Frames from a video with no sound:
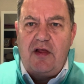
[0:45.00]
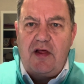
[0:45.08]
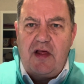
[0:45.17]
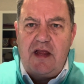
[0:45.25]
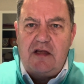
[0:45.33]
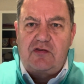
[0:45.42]

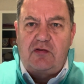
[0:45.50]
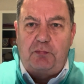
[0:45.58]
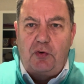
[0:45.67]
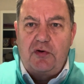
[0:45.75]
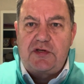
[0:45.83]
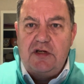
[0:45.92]
his
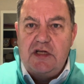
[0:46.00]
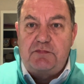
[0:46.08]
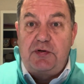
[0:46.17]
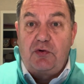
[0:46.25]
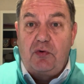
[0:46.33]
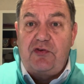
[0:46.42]
supporters,
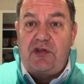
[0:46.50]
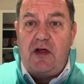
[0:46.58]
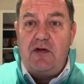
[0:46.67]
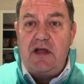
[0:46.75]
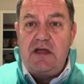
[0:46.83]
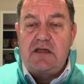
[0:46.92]
but
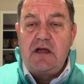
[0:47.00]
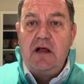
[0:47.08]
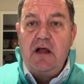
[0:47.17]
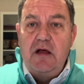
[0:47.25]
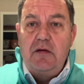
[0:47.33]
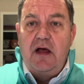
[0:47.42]
also his
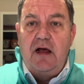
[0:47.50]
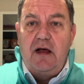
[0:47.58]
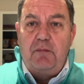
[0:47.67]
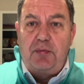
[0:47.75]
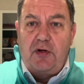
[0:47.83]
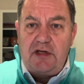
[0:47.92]

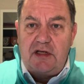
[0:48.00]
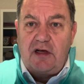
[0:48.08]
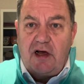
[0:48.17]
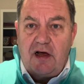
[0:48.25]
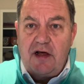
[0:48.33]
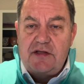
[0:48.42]

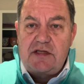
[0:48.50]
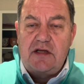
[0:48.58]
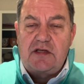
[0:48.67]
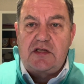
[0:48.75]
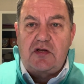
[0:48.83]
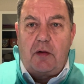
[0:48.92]
bodyguards,
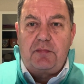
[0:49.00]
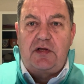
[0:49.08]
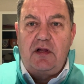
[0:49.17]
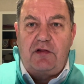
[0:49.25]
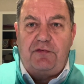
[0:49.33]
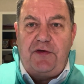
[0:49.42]

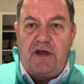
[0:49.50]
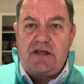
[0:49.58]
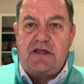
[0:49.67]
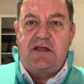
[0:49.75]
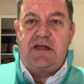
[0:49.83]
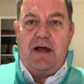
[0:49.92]
stopped the
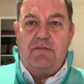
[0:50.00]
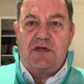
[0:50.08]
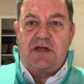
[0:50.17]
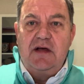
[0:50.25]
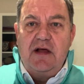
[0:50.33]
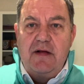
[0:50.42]
first attempt.
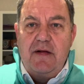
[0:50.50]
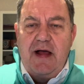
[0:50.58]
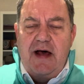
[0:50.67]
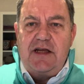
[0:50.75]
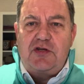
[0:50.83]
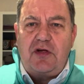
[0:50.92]

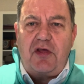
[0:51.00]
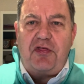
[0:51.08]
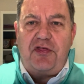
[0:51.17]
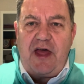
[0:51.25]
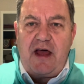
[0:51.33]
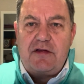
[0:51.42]
And it took
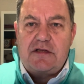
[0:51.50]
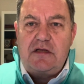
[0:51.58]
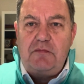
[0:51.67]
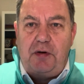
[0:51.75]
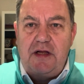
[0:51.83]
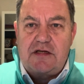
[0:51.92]

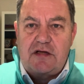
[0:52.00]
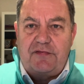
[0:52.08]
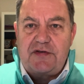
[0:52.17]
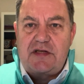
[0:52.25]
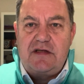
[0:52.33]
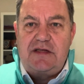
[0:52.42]
1,000 police
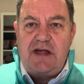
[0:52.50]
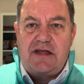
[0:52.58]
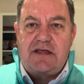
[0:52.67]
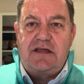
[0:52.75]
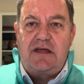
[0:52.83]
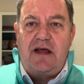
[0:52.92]
officers
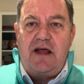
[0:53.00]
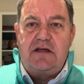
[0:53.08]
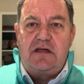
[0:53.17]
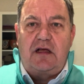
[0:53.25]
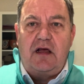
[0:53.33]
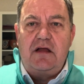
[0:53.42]
yesterday
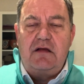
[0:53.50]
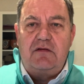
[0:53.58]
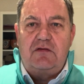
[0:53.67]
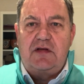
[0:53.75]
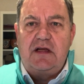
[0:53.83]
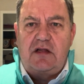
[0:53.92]
to go
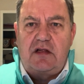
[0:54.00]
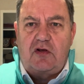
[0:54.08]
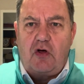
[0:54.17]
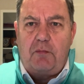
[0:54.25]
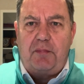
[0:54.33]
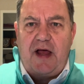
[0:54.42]
into the
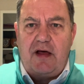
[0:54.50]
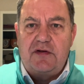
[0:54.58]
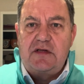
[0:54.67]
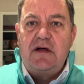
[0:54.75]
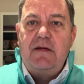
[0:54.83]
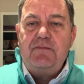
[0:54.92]

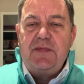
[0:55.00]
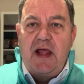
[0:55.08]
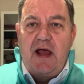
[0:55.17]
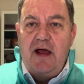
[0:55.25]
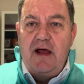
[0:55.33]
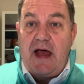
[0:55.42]
compound
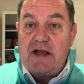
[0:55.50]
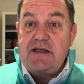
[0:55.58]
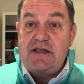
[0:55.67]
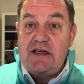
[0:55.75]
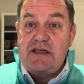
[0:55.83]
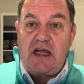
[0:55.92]
and to
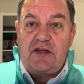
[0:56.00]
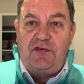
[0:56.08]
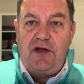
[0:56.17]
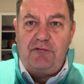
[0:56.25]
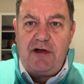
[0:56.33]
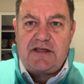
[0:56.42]
successfully
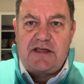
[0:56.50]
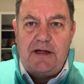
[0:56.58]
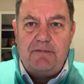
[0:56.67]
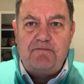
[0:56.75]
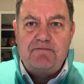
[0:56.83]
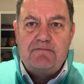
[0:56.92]
arrest him.